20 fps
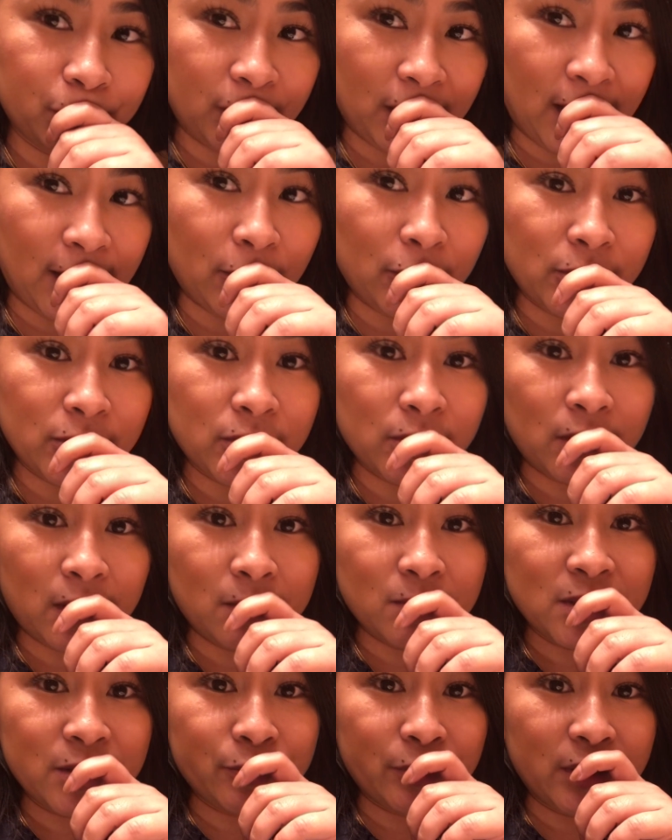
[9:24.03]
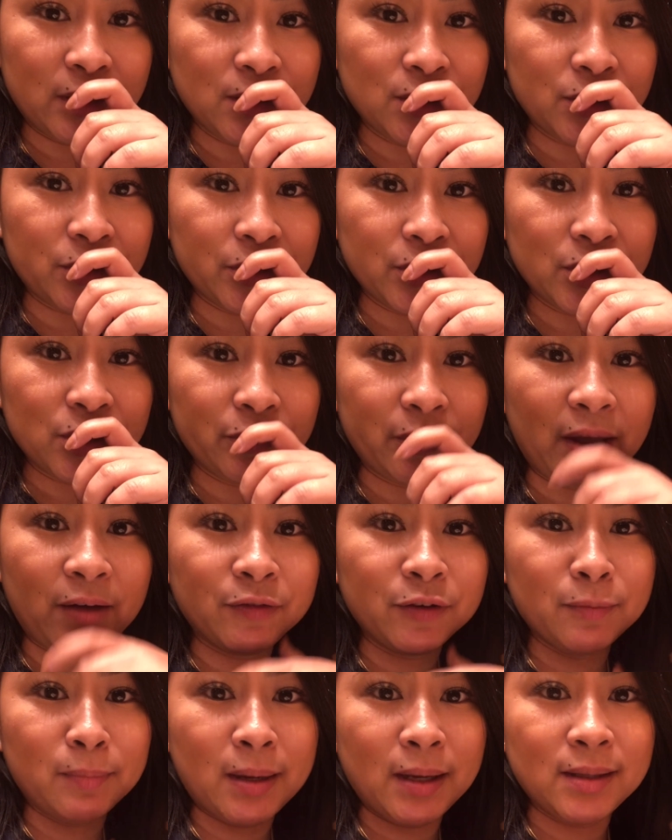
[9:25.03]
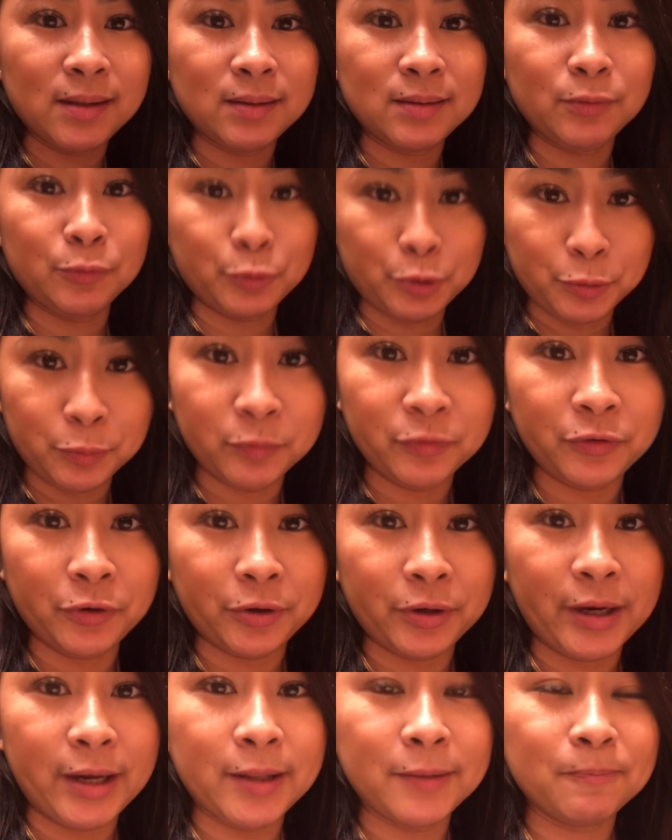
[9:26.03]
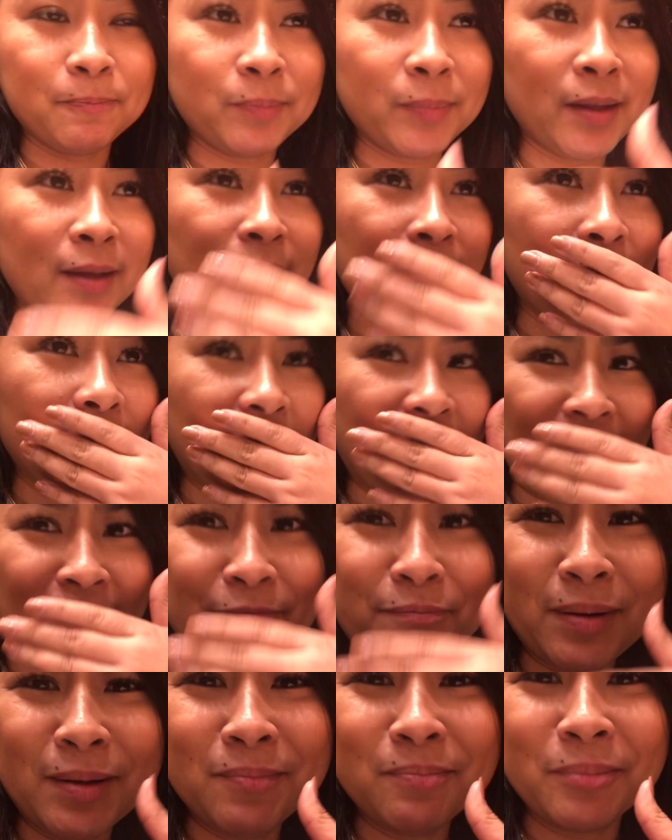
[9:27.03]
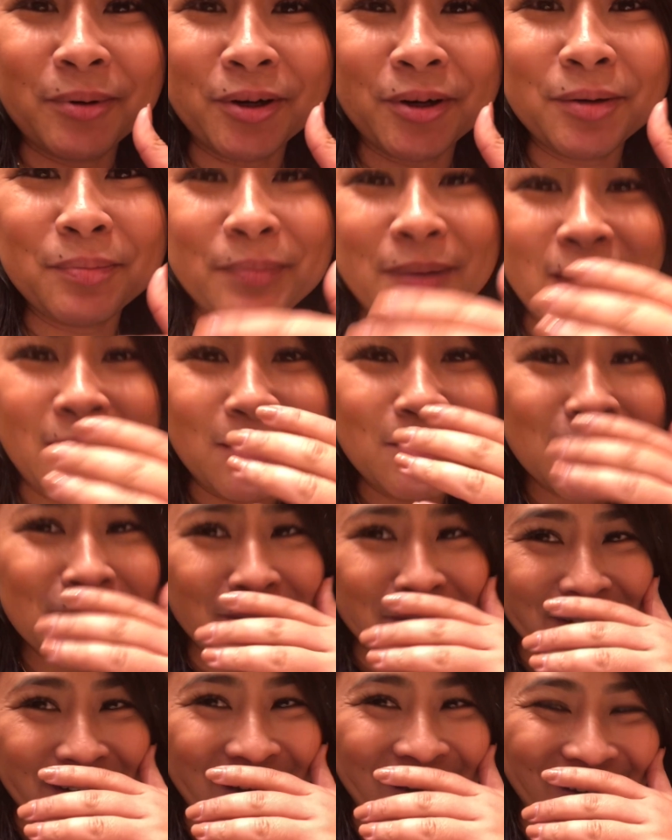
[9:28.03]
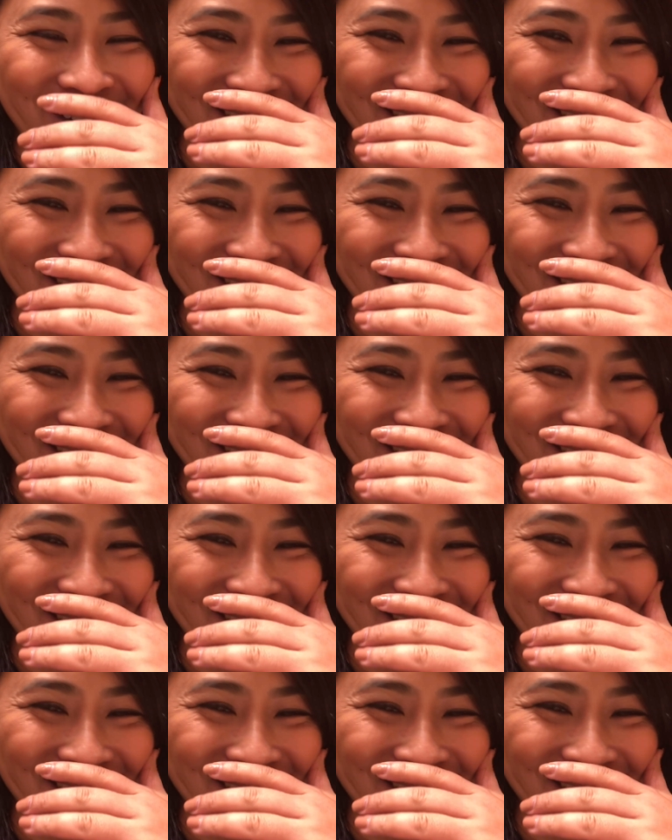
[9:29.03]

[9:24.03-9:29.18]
That also comes with dessert, so we have to make room for it. I've been burping, I'm sorry.